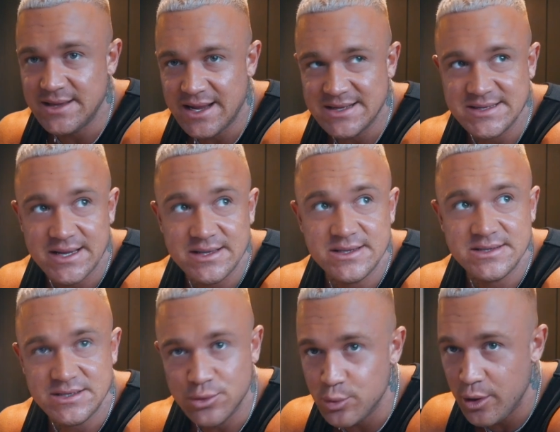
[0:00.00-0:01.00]
Like I said,
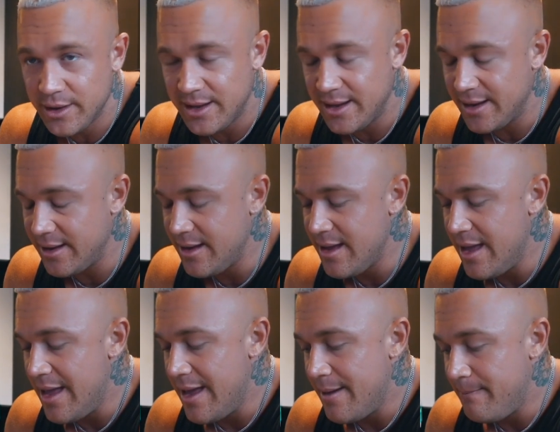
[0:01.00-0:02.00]
still working
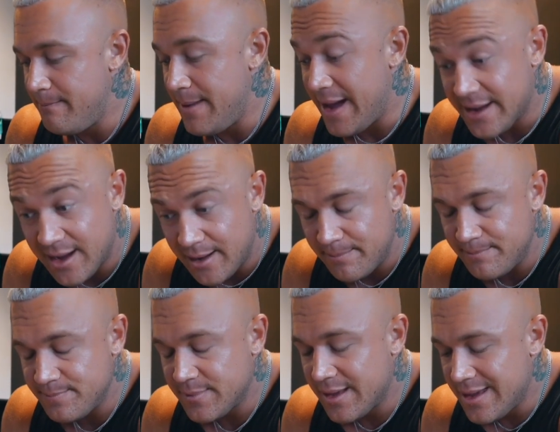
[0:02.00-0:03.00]
back up.